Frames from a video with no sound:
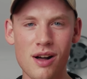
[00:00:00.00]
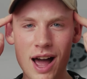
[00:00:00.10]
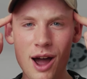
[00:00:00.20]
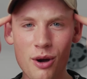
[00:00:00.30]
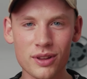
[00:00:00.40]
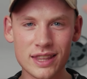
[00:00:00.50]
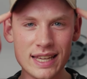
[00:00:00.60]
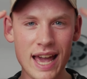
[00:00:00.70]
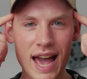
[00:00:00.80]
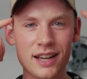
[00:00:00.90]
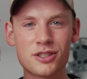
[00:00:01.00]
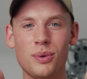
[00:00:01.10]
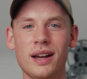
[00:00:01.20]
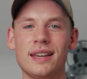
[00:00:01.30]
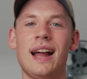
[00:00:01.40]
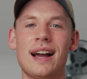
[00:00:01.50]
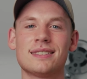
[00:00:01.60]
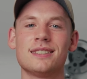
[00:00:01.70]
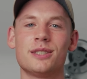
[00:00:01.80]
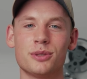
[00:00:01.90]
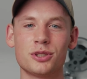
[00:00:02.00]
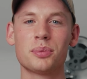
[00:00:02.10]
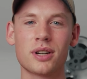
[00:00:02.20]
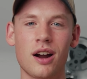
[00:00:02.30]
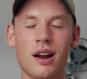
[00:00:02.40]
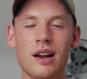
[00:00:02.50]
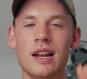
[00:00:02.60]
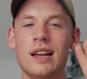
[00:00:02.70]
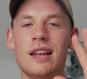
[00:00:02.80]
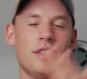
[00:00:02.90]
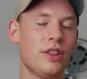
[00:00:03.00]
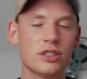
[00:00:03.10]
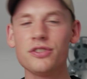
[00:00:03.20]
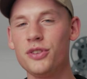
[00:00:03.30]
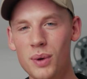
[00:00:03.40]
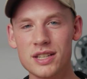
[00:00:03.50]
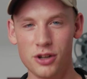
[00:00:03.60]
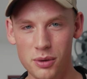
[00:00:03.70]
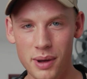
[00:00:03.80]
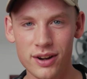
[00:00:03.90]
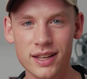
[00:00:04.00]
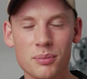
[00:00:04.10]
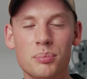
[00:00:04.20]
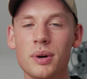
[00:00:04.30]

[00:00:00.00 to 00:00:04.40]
how the heck do I get access to a supercar? There's a few ways to go about it,